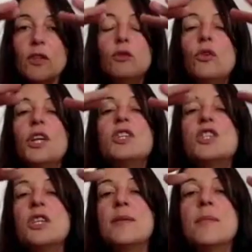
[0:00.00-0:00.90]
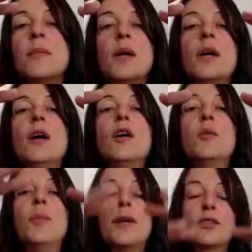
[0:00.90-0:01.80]
regime,
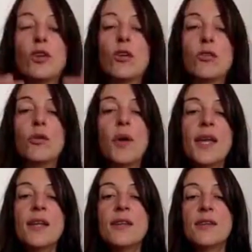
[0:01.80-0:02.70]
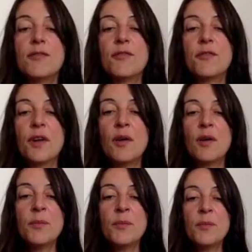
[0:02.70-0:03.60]
but already
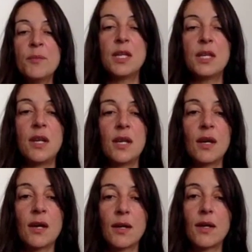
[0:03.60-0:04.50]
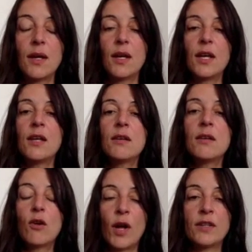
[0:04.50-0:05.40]
from the beginning in
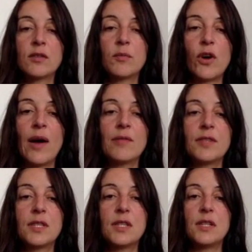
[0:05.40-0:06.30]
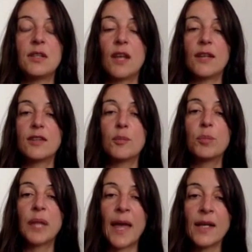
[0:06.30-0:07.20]
quantum gravity at the
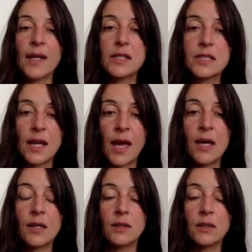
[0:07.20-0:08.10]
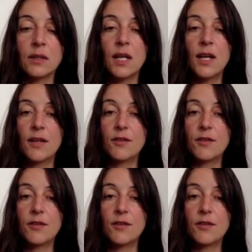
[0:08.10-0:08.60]
Planck scale, the